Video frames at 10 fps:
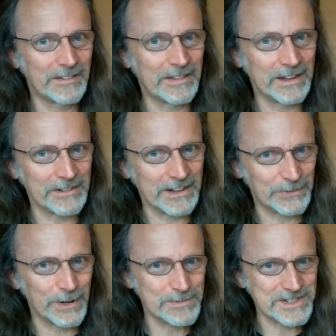that's
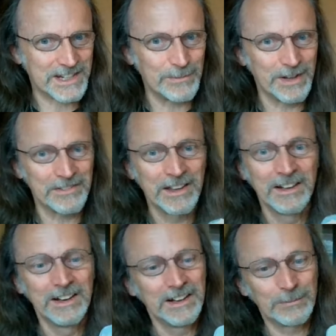what I'm sticking with.
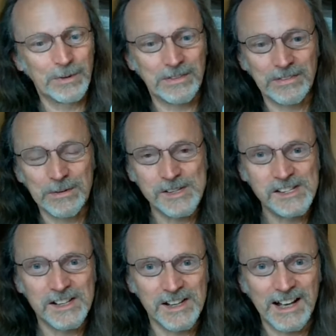Whether
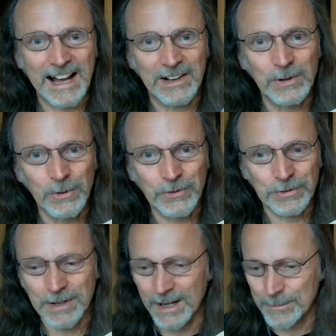the angles are
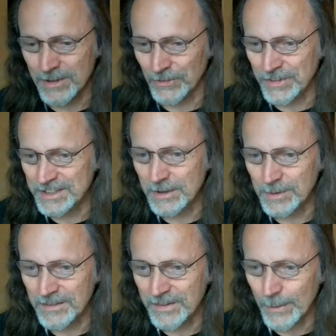right, because they do
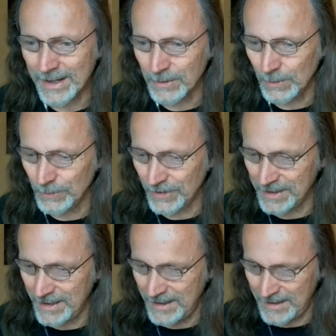give you angles
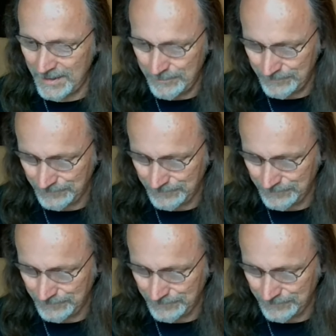on here